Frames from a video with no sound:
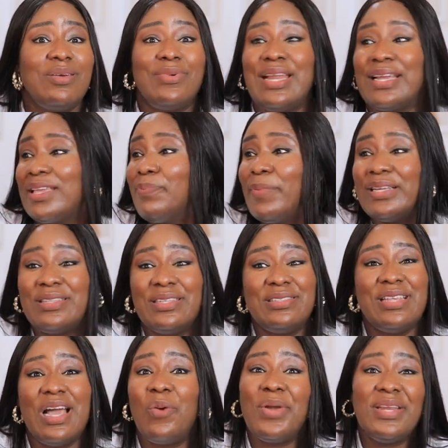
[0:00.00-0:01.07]
when I keep my things,
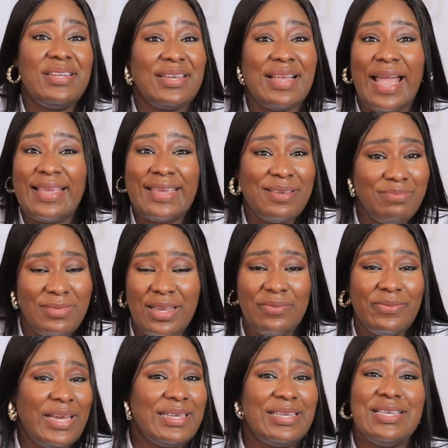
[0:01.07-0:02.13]
they are where I keep
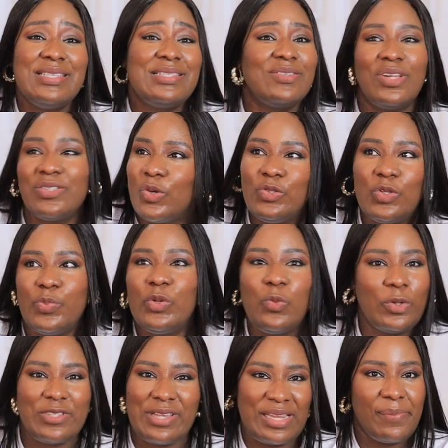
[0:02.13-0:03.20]
them. Like, he's not going to be the
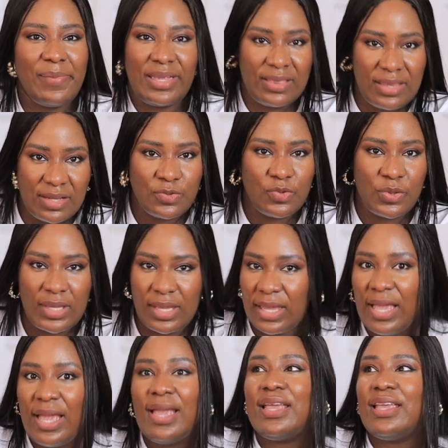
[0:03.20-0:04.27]
one to scatter my things,
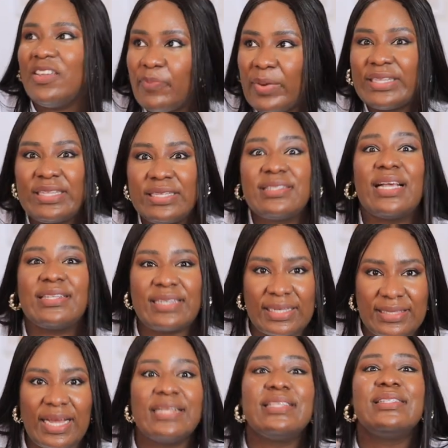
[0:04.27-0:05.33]
okay? If my things are
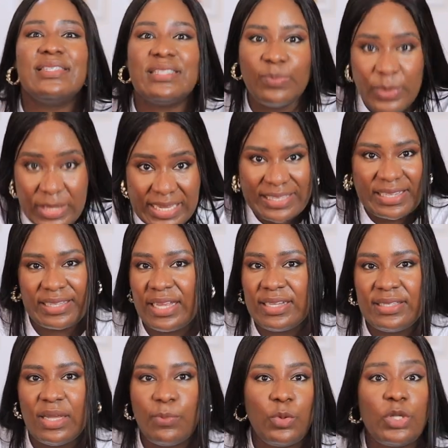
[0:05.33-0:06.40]
scattered, it is me that
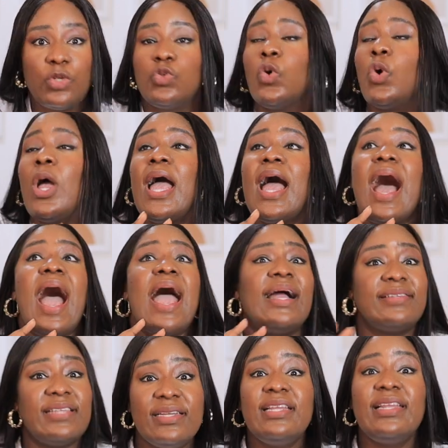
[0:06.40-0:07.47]
scattered them, okay? So I
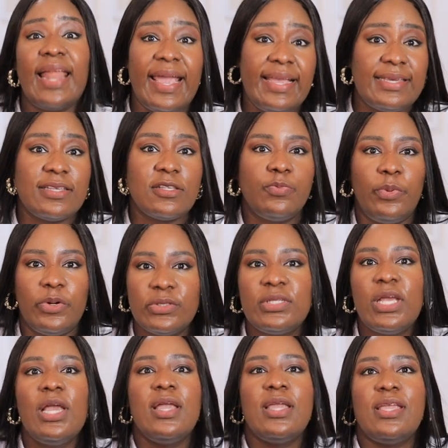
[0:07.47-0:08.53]
actually like it. But
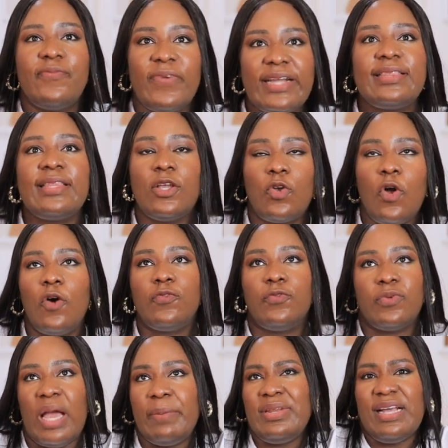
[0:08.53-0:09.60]
if I think
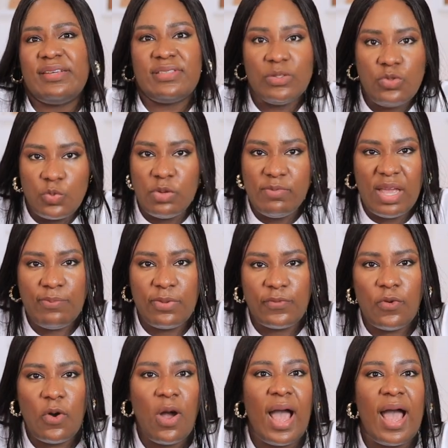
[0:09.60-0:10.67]
of, I mean, I've stayed with women
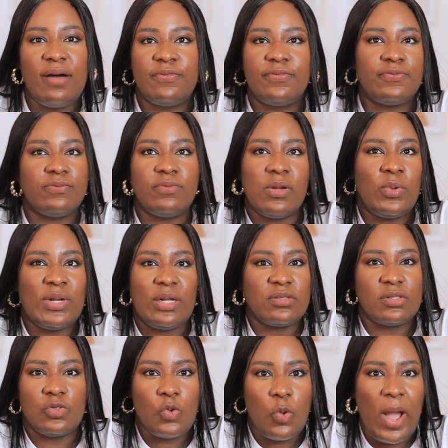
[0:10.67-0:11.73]
before. When I was
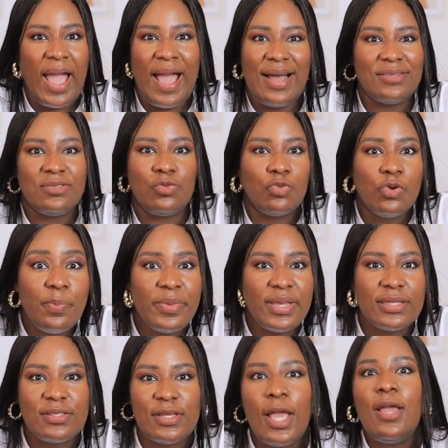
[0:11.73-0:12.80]
in school, I had
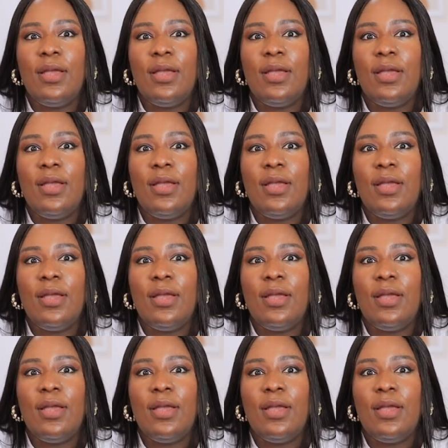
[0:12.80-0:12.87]
roommates.